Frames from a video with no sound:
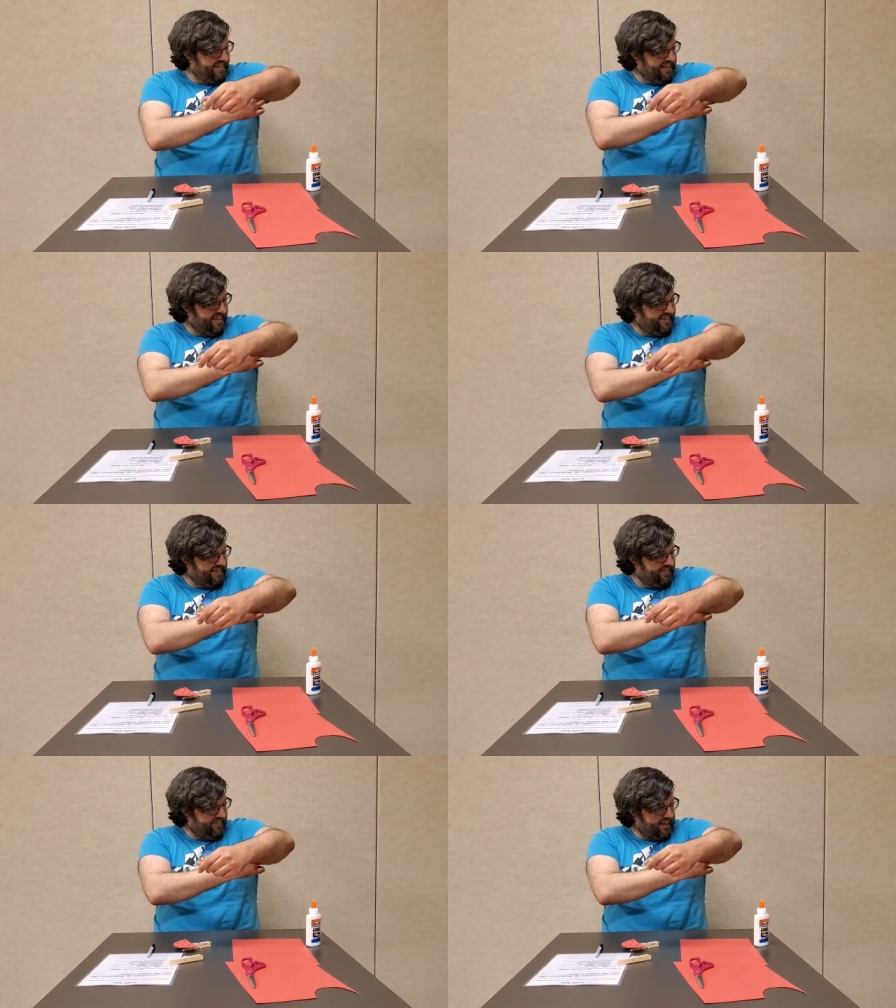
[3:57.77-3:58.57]
And so
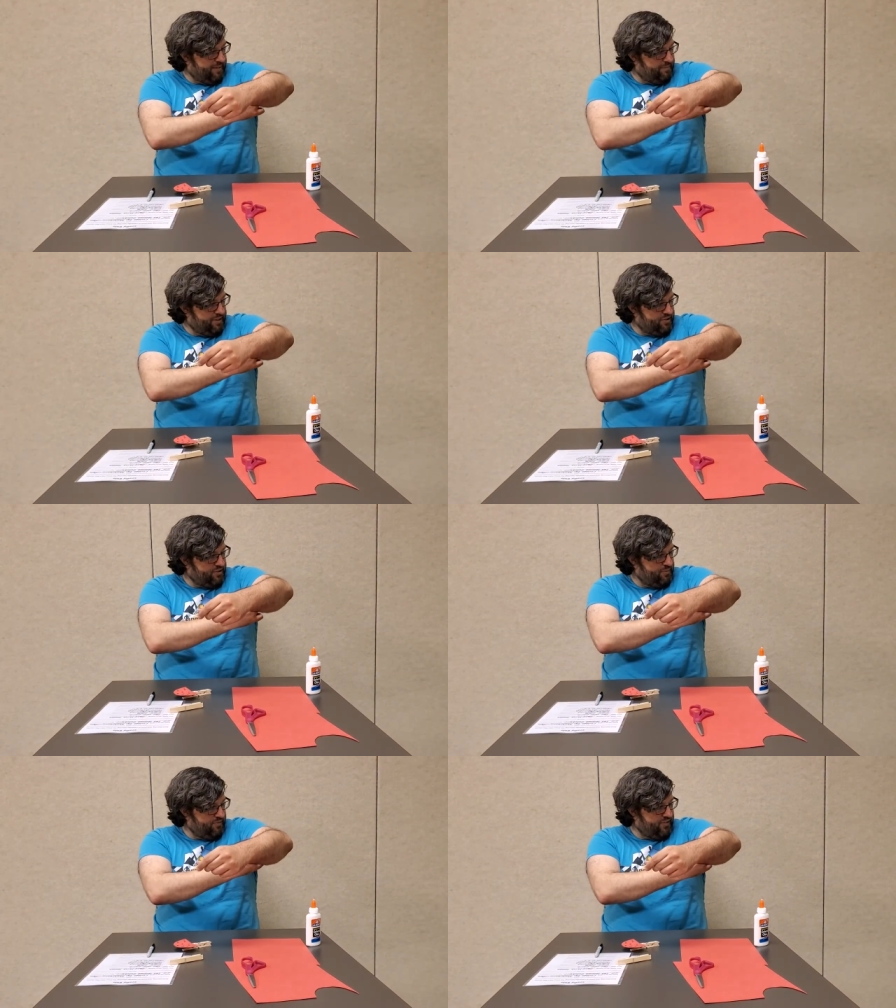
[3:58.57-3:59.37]
you've got a
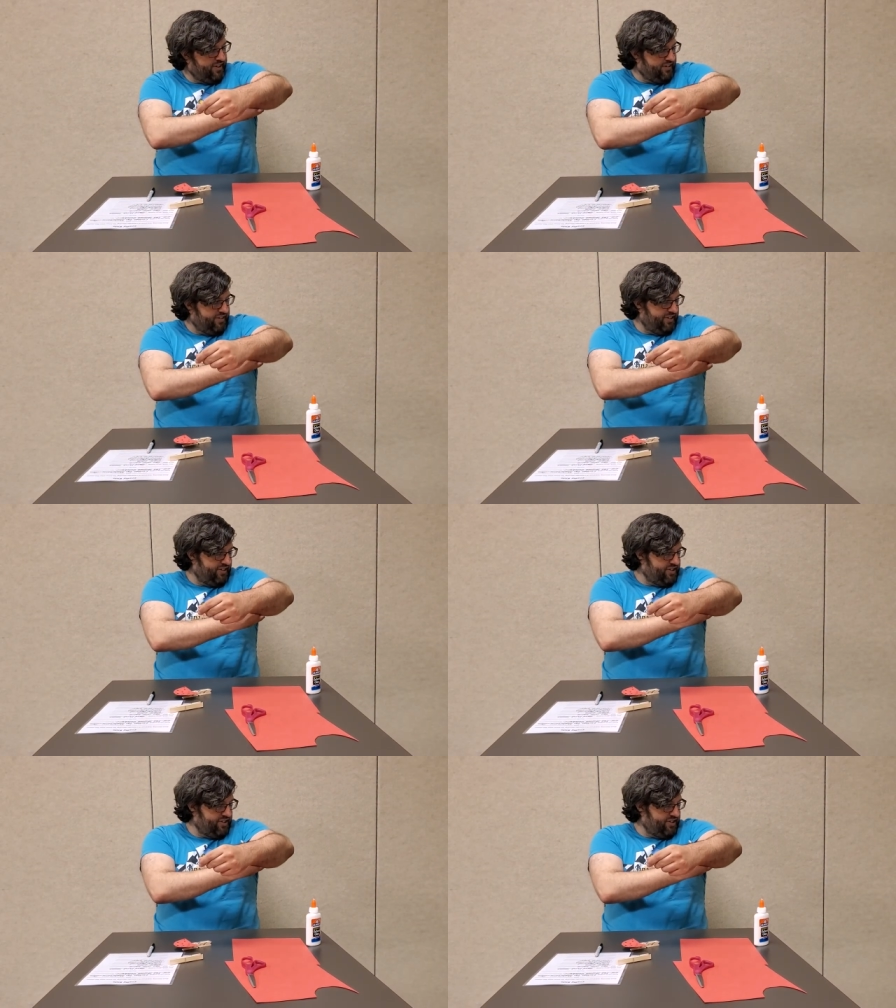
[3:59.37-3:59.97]
mushroom friend on your